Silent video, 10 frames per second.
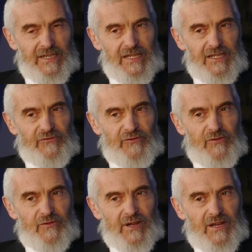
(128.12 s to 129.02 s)
And
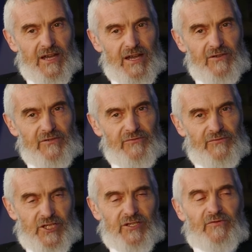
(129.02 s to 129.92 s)
therefore, our
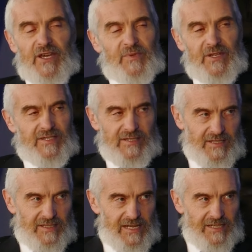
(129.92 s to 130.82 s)
vision of happiness is
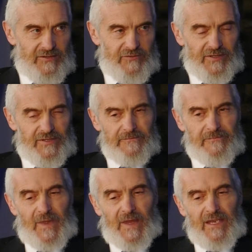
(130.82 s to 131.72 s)
entirely different.
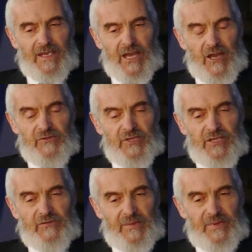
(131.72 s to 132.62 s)
Our
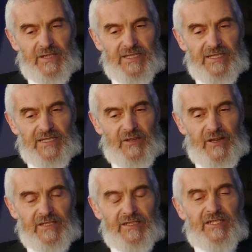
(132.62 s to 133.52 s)
vision of happiness is
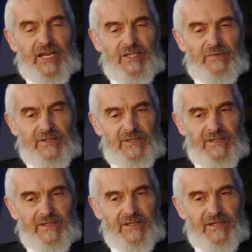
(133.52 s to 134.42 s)
not a detachment,
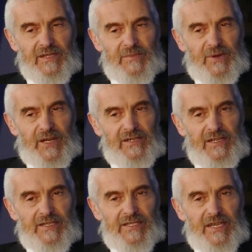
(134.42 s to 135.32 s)
but it
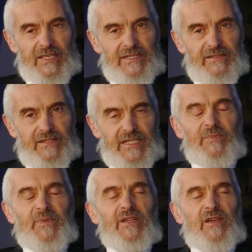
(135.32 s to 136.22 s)
is a
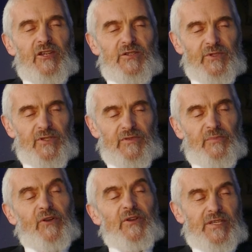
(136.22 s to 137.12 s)
deep engagement of the
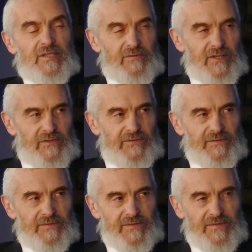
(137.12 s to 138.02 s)
process of life.